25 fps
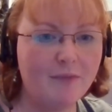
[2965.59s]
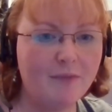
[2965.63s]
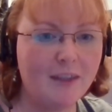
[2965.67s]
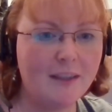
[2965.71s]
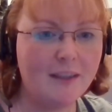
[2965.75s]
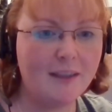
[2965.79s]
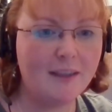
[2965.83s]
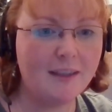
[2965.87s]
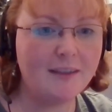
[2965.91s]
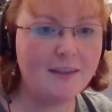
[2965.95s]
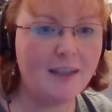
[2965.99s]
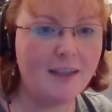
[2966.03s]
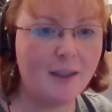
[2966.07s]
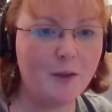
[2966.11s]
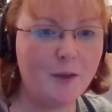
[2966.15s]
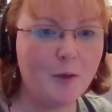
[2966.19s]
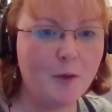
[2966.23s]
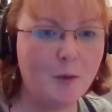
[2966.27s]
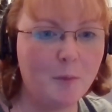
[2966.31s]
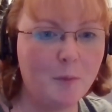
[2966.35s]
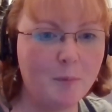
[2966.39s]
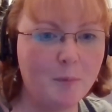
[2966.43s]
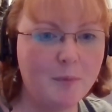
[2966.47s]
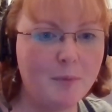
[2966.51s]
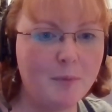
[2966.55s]
and they take
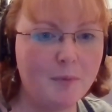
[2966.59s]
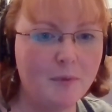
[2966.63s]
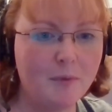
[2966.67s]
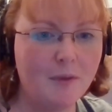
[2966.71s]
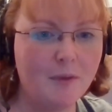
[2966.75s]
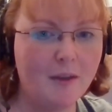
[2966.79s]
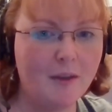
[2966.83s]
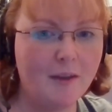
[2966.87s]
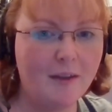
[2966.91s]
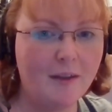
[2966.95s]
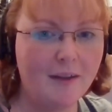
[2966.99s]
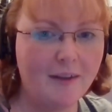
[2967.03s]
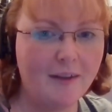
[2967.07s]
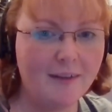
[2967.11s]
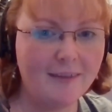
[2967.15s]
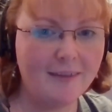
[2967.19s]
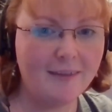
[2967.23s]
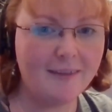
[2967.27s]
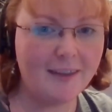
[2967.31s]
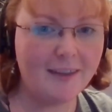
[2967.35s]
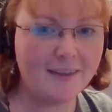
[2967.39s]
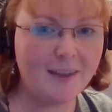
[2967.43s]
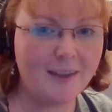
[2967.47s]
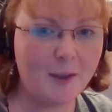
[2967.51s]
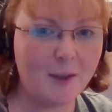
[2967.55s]
up
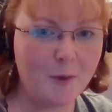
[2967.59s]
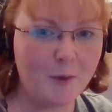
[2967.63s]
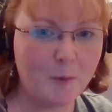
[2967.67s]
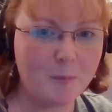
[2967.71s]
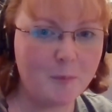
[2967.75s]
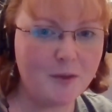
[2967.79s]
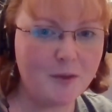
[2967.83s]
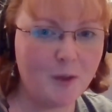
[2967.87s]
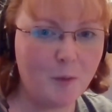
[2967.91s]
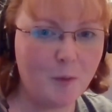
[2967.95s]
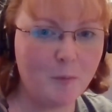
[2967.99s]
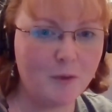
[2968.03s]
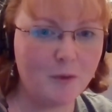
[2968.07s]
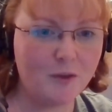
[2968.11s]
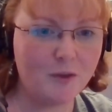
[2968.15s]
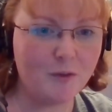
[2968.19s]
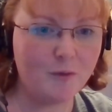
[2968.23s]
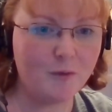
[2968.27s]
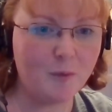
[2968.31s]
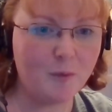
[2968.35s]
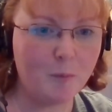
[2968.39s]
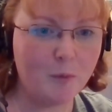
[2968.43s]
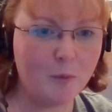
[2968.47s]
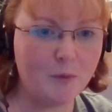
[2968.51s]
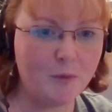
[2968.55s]
they take up so much
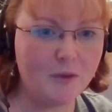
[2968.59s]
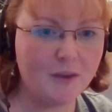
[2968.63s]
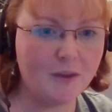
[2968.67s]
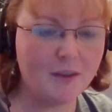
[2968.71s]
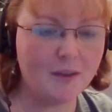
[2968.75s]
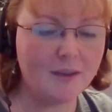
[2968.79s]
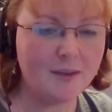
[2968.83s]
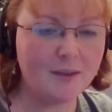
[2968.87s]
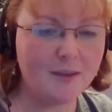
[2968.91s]
of the budget.